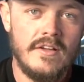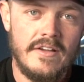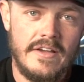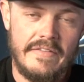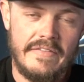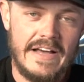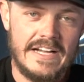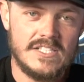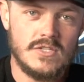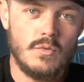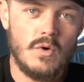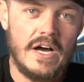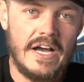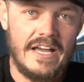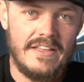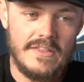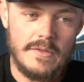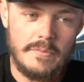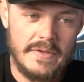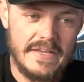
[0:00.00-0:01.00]
And that's why
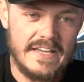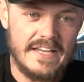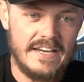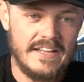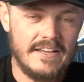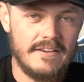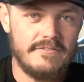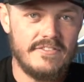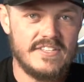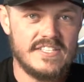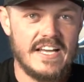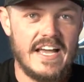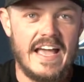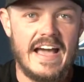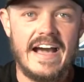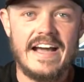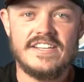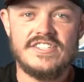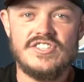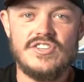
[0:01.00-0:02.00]
in the beginning of this, I
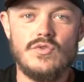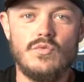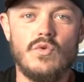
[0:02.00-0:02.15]
asked you,